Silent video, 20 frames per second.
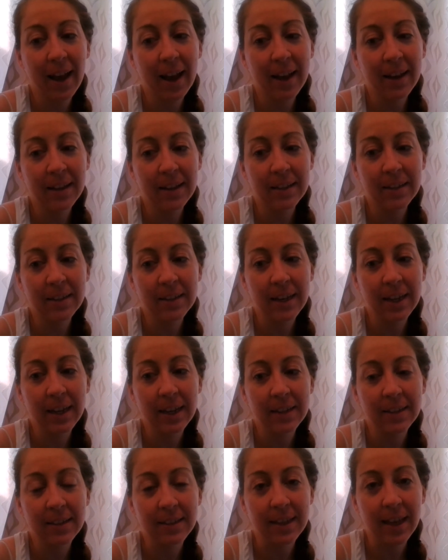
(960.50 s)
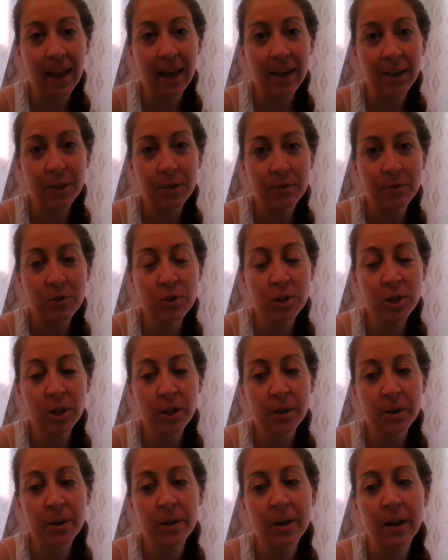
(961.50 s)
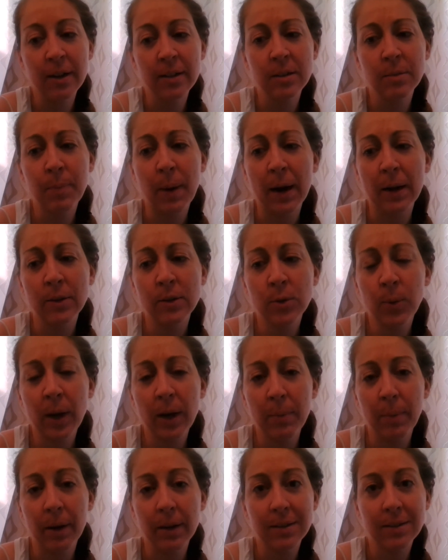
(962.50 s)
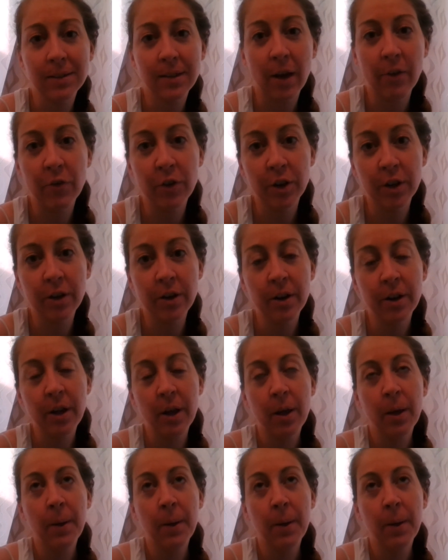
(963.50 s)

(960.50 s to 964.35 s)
and it's the 8th of June. It's about 20 past 7.